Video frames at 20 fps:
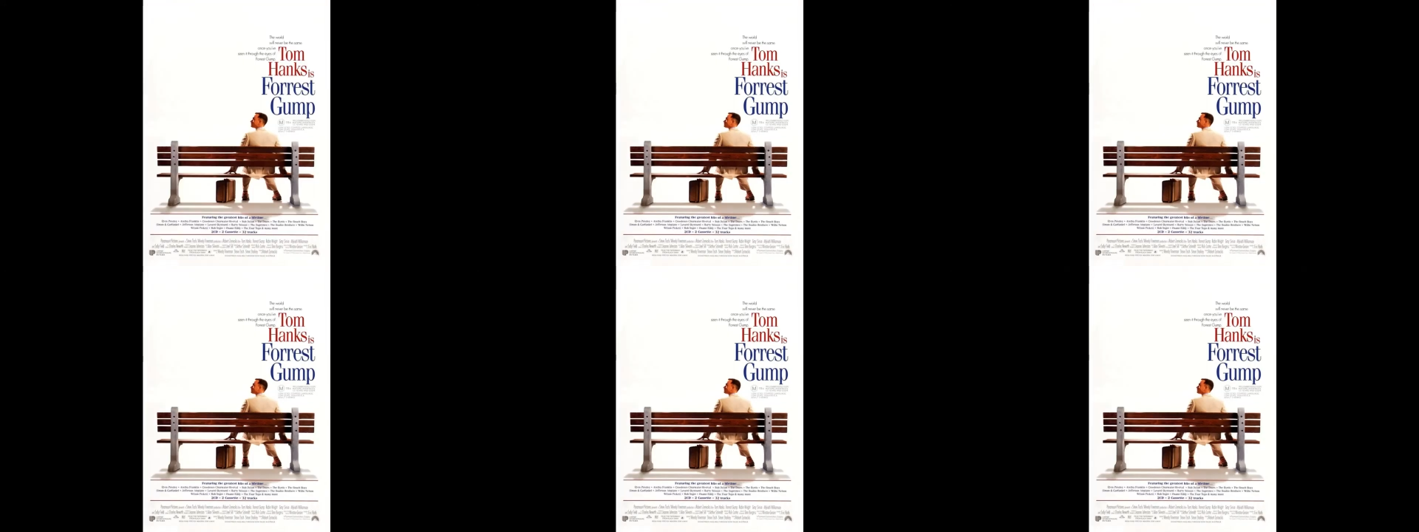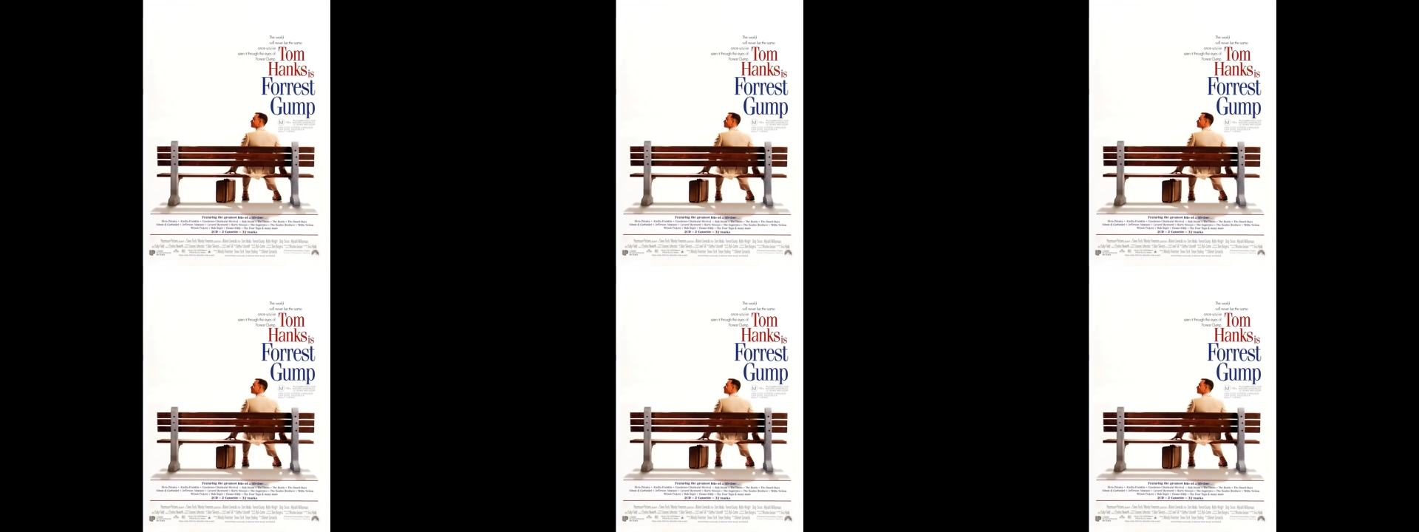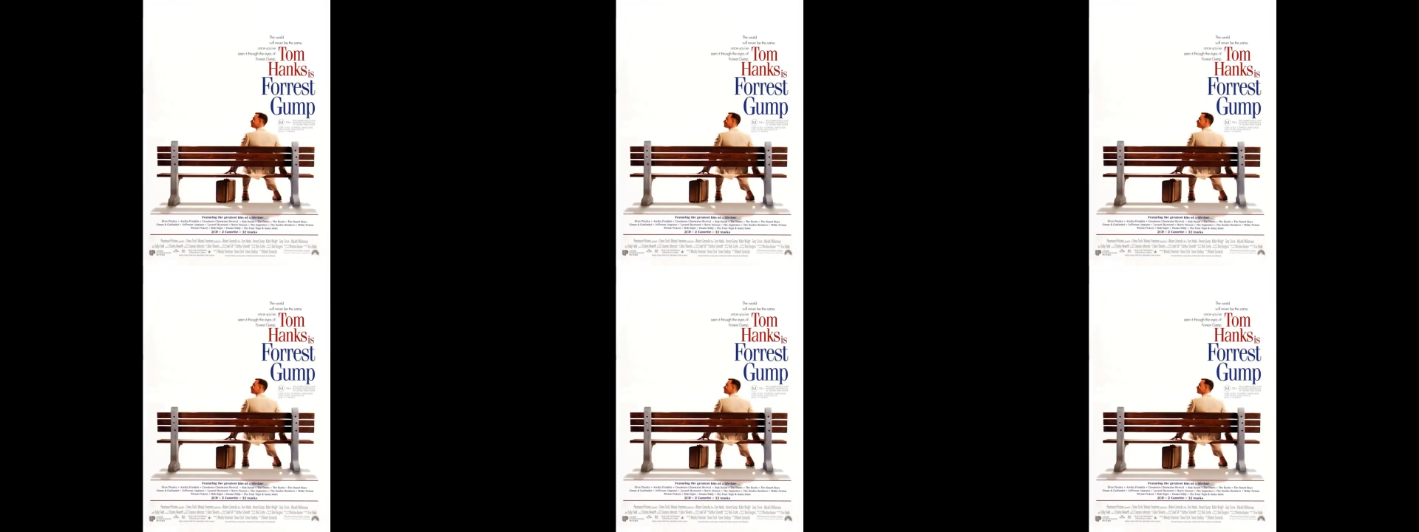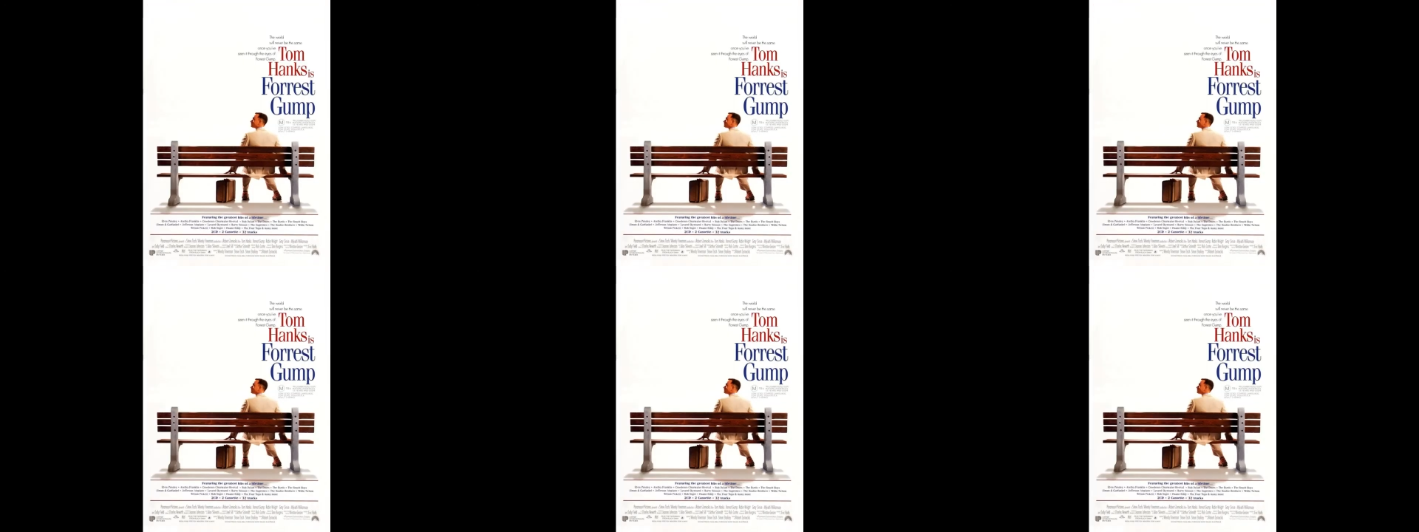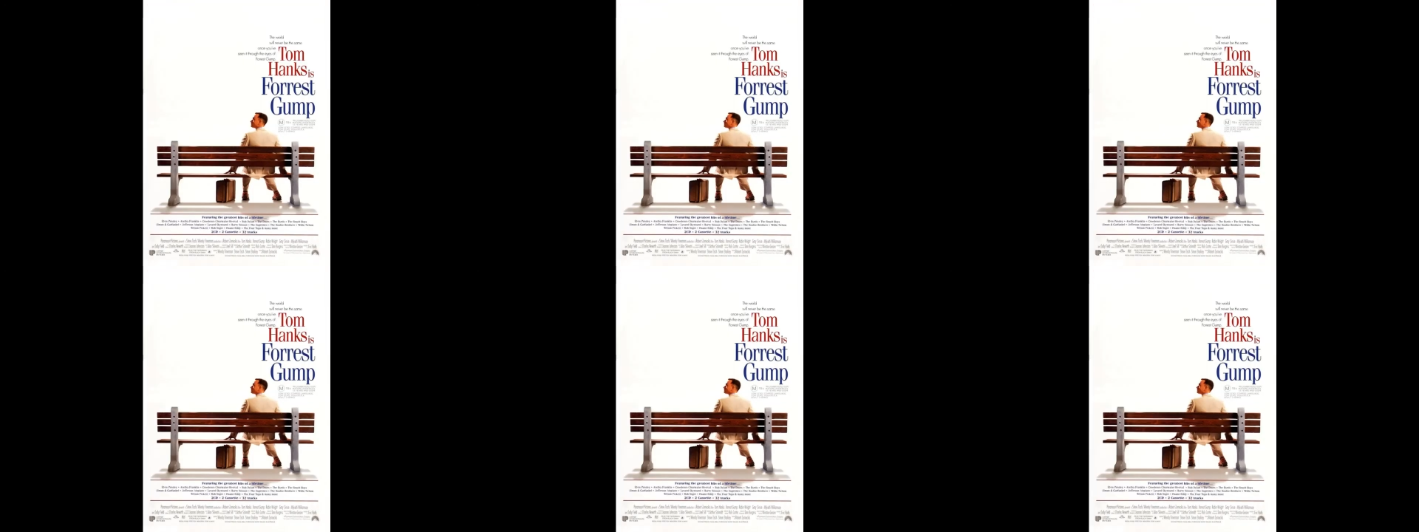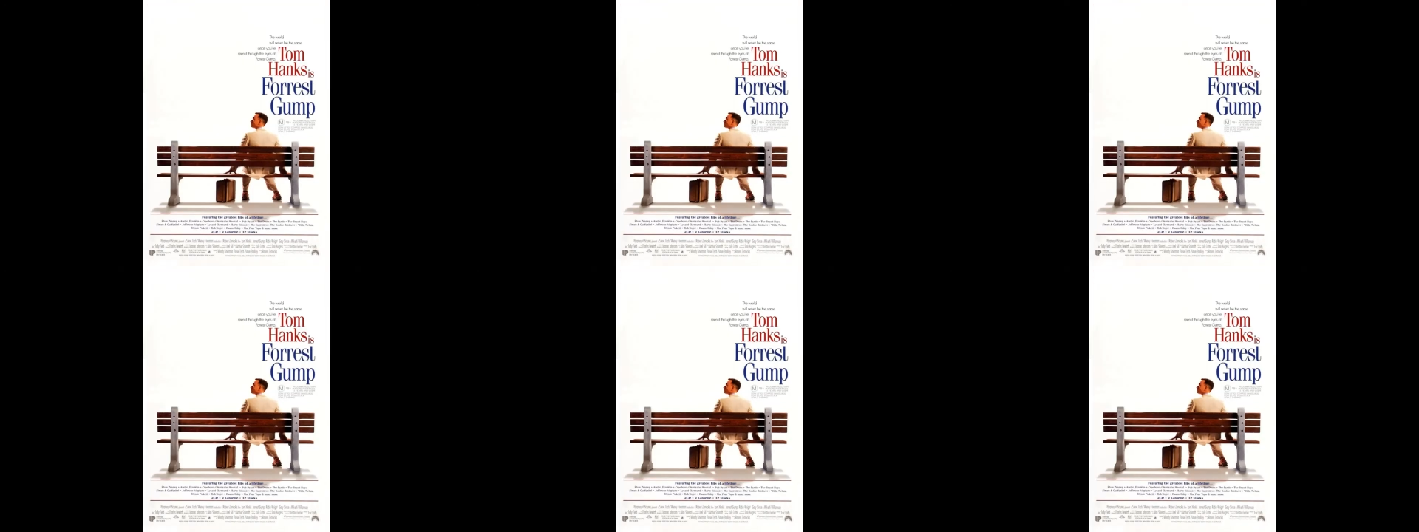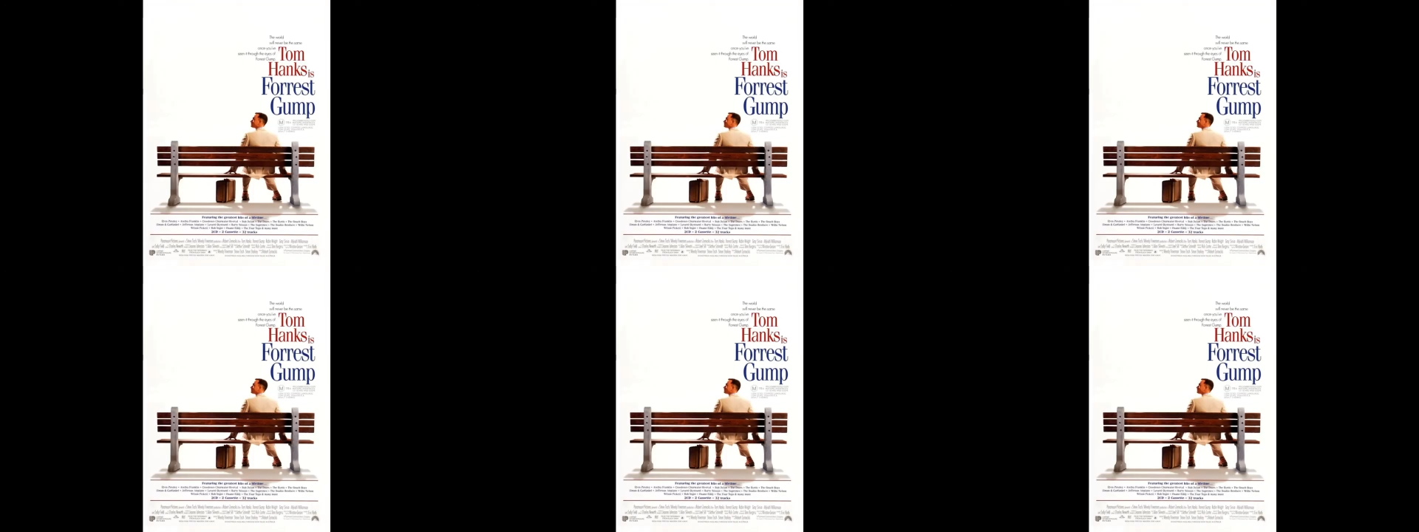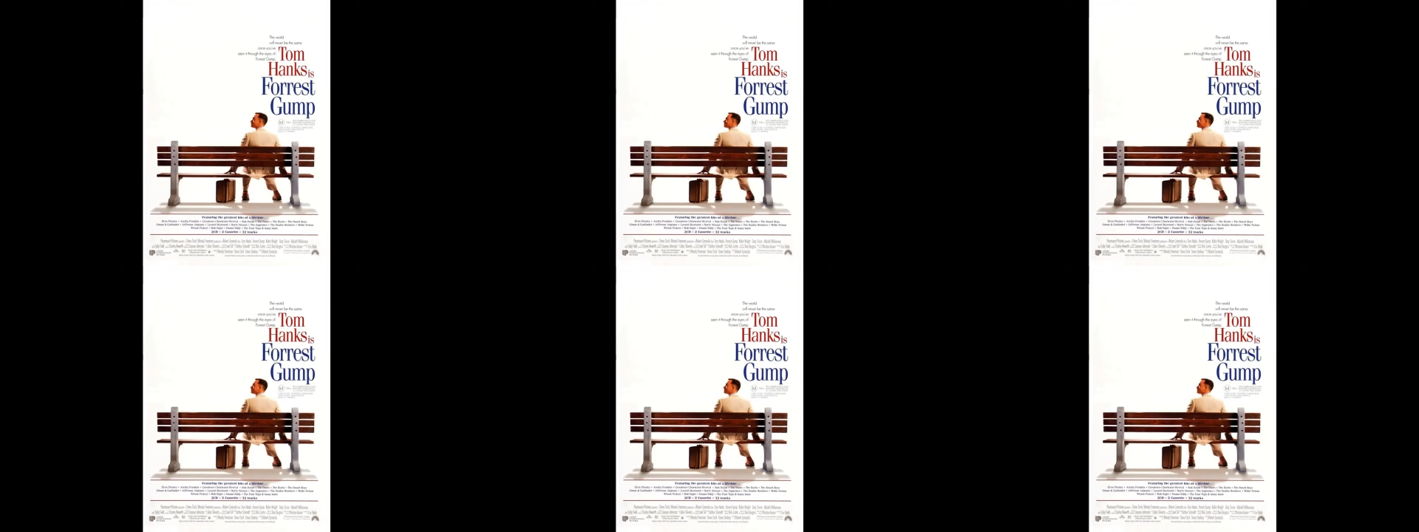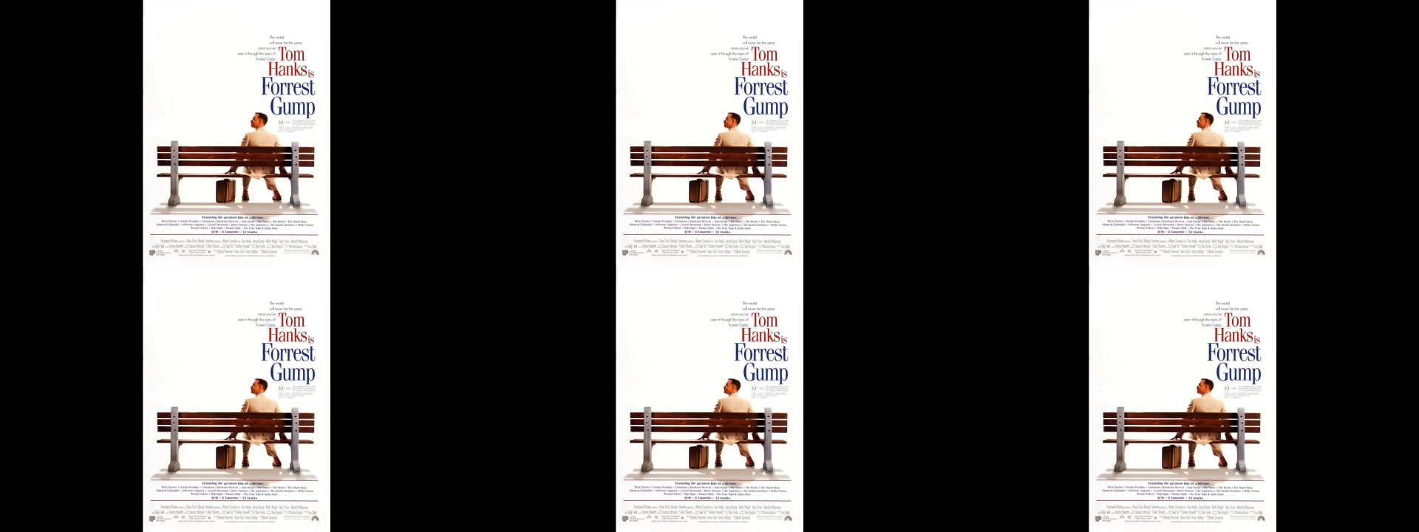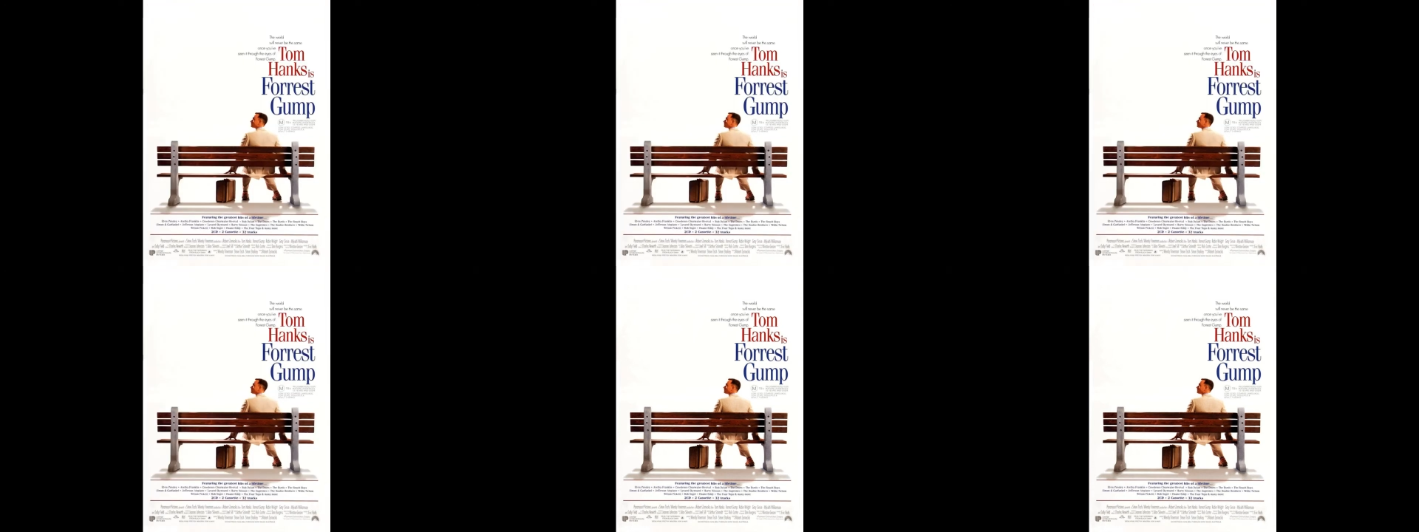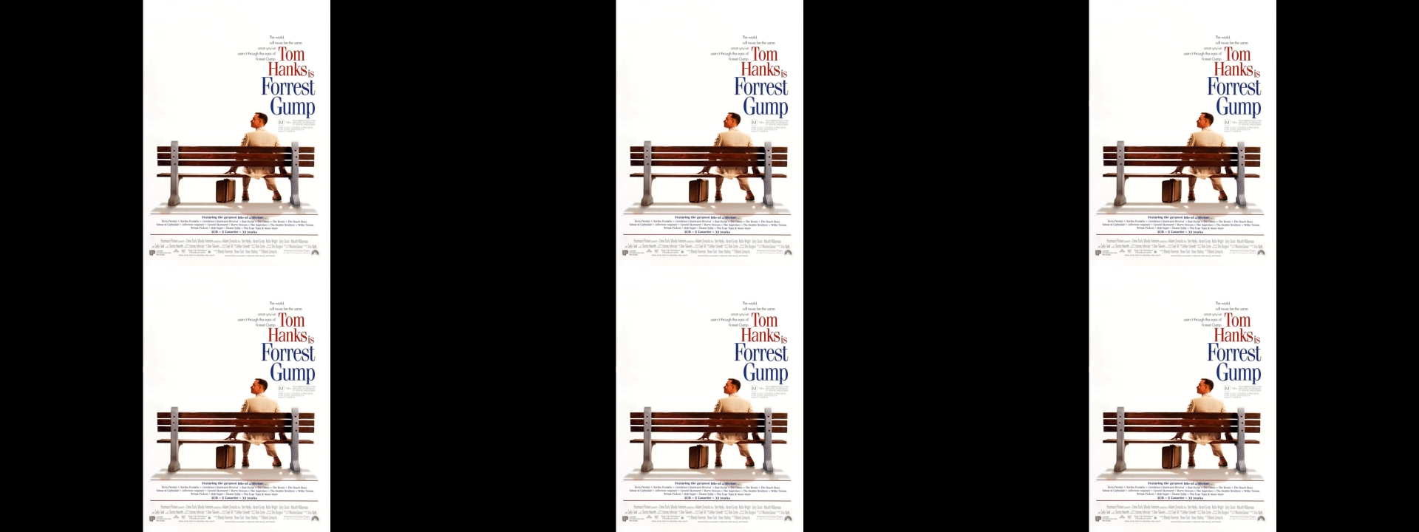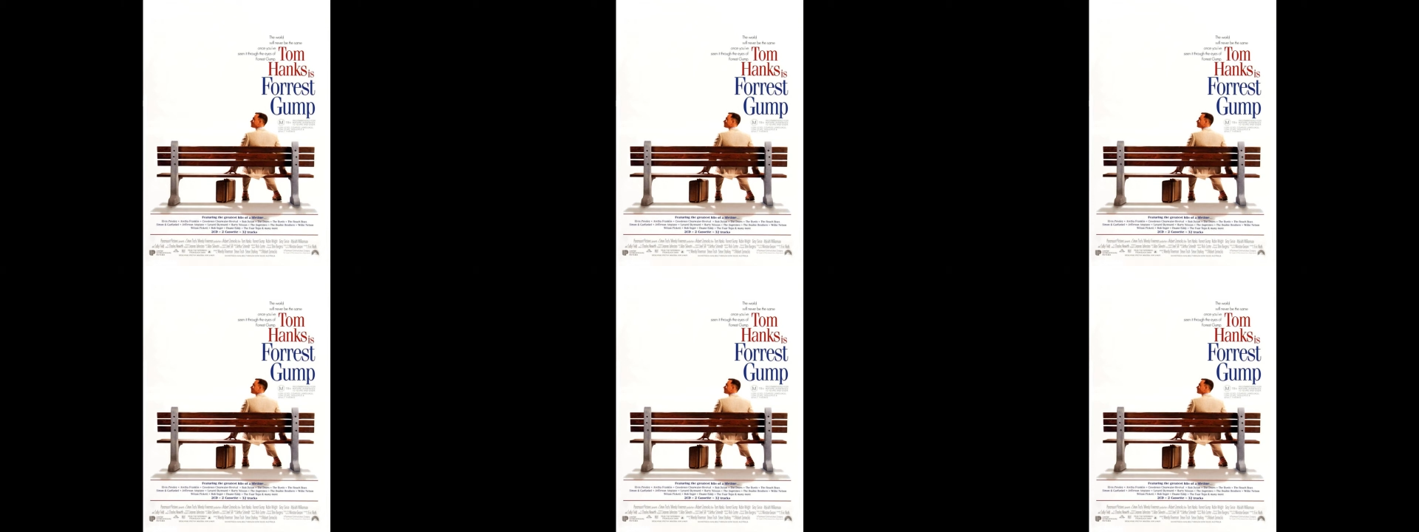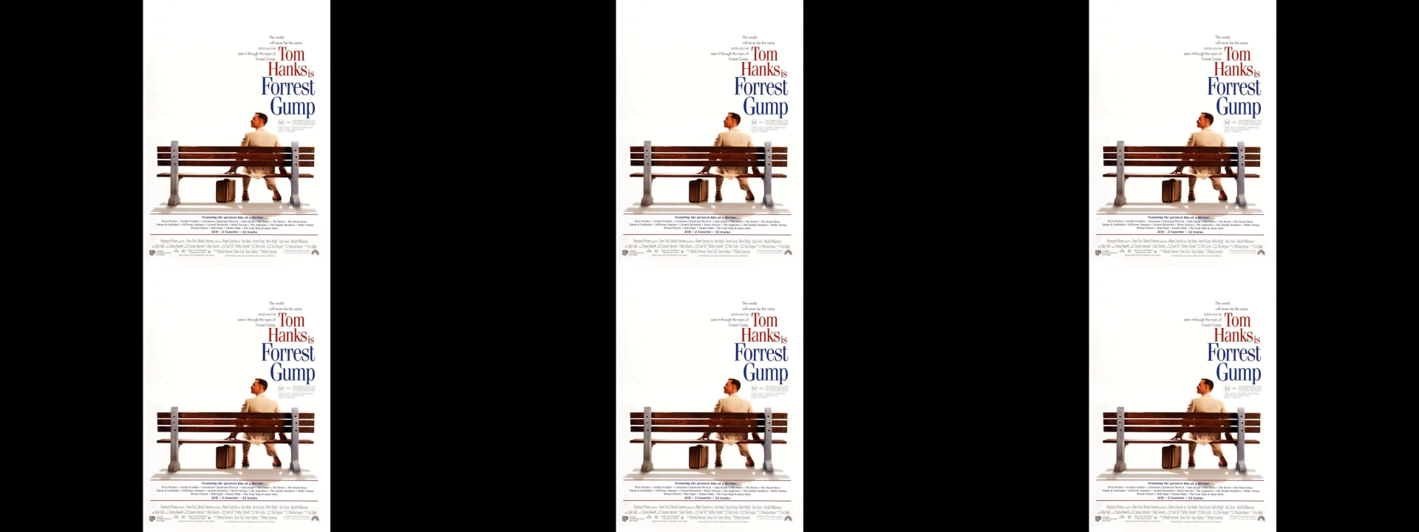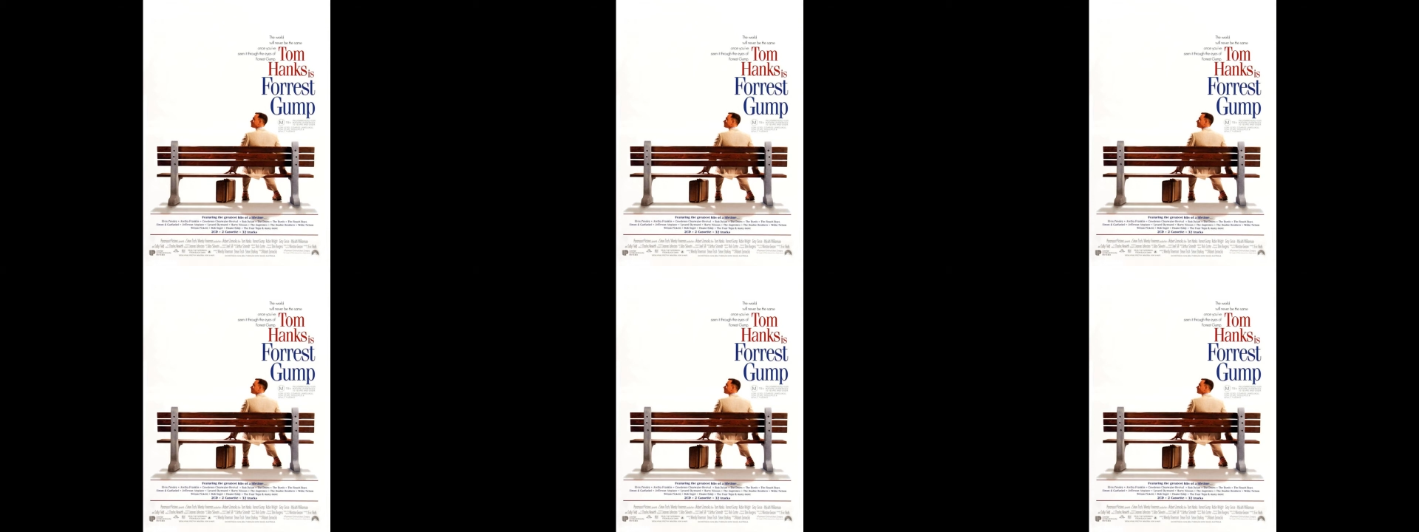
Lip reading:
No face is visible, so there are no lips to read.